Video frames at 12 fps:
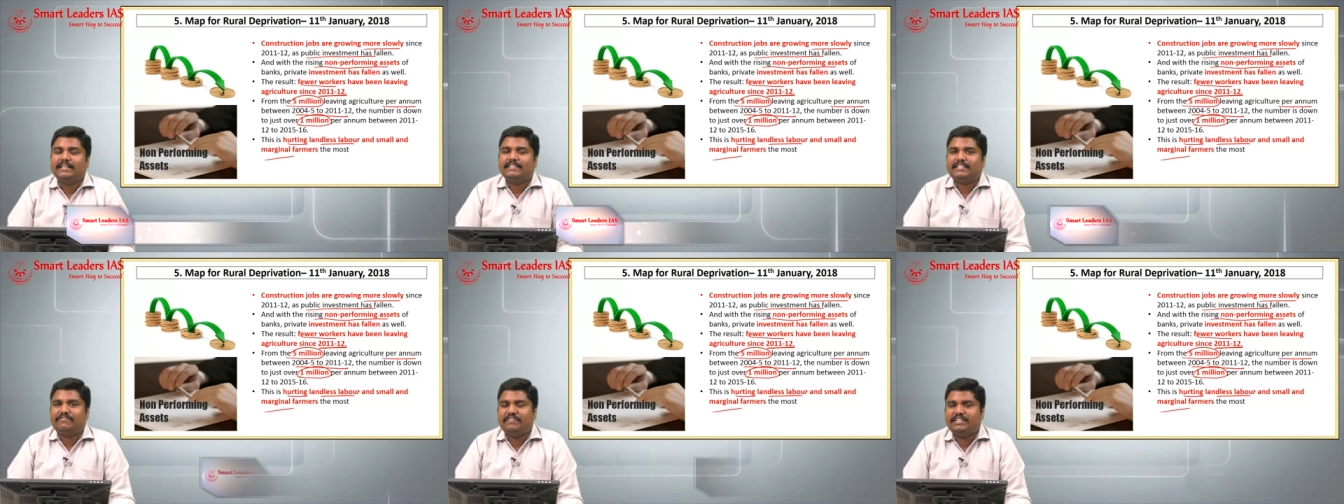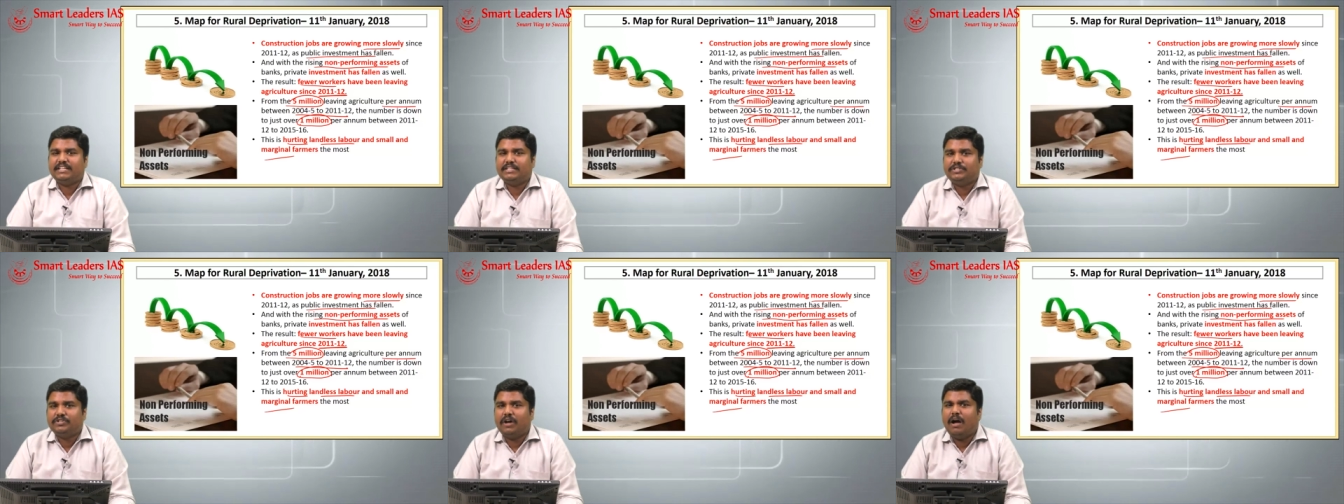
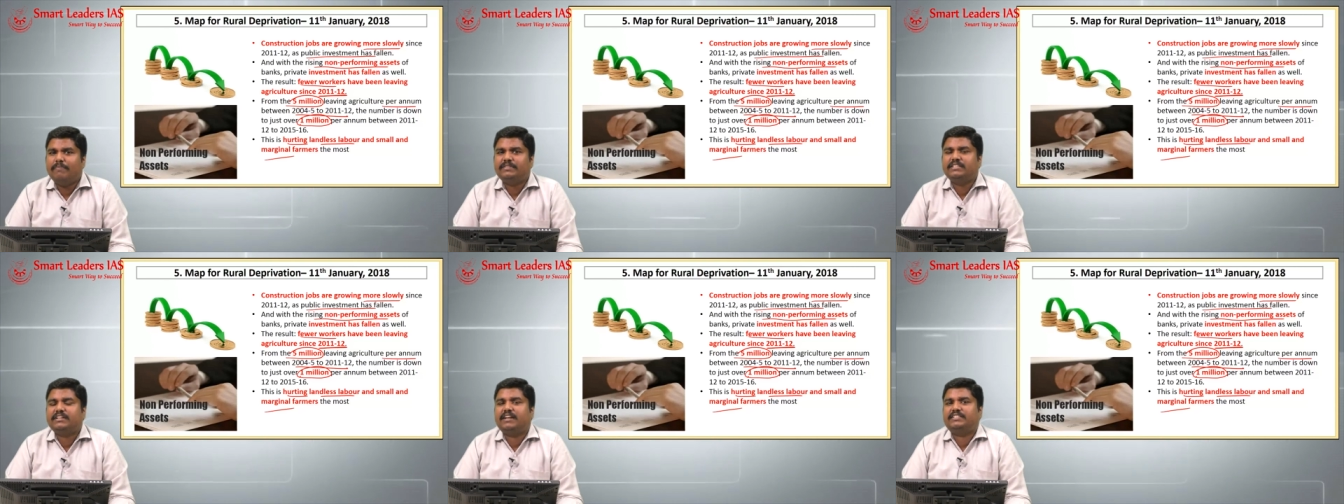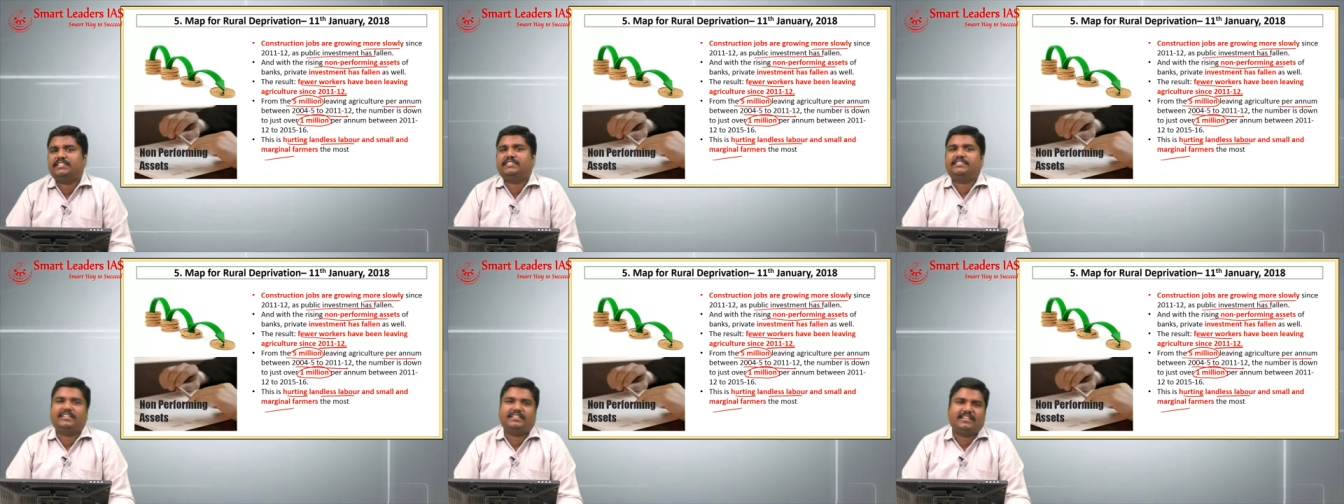sufficient jobs in
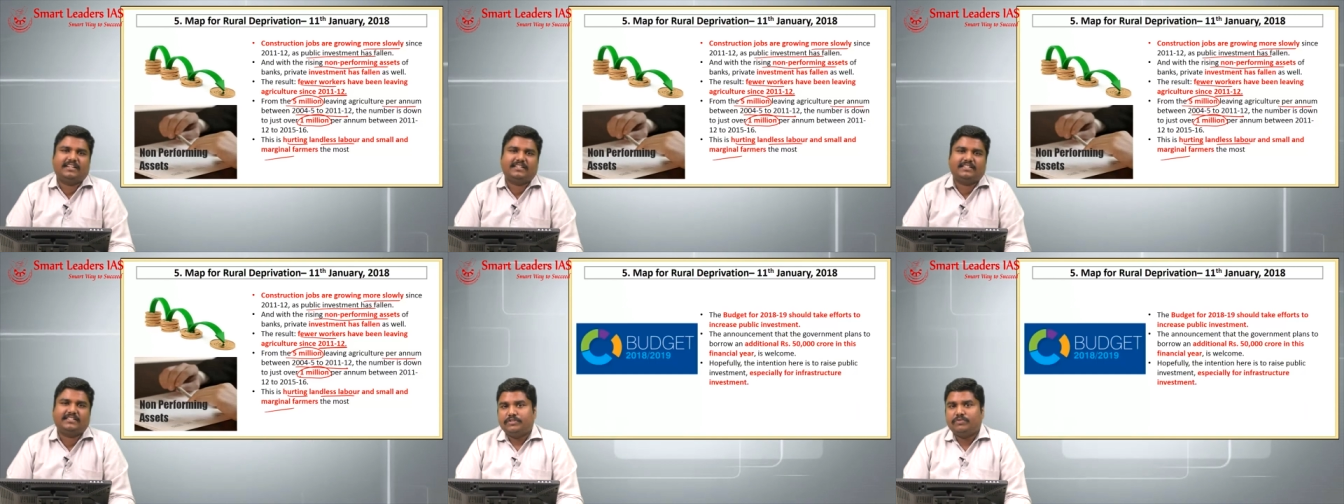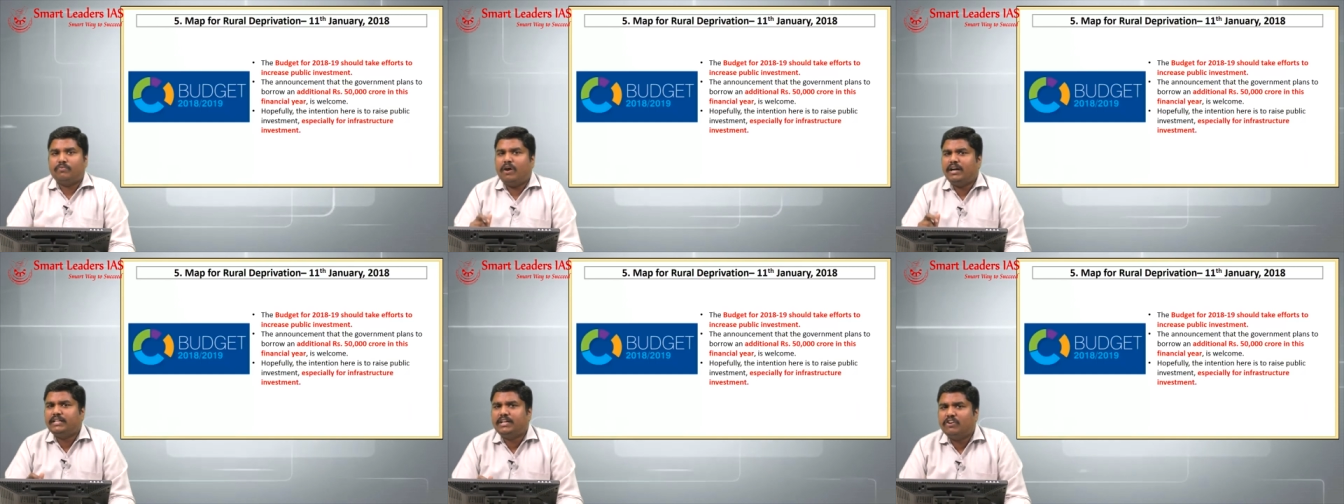construction sector. So
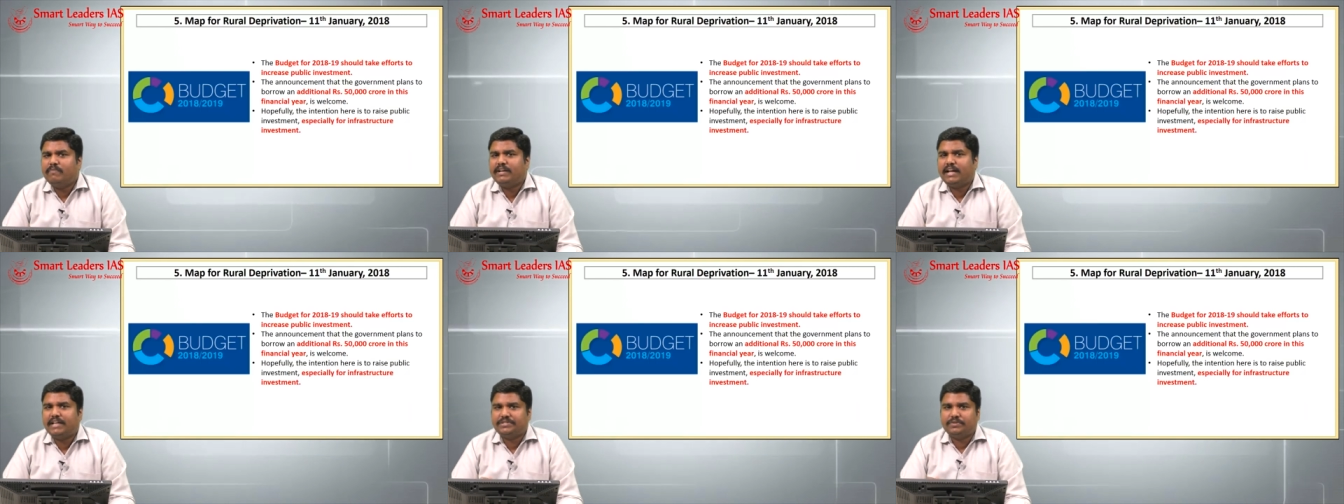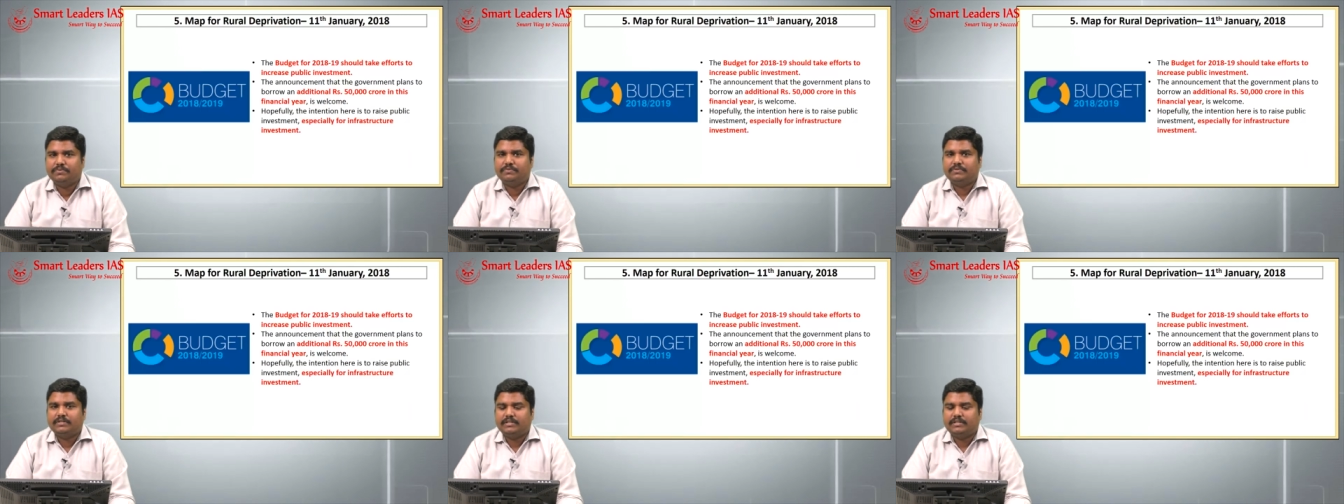what government has to do?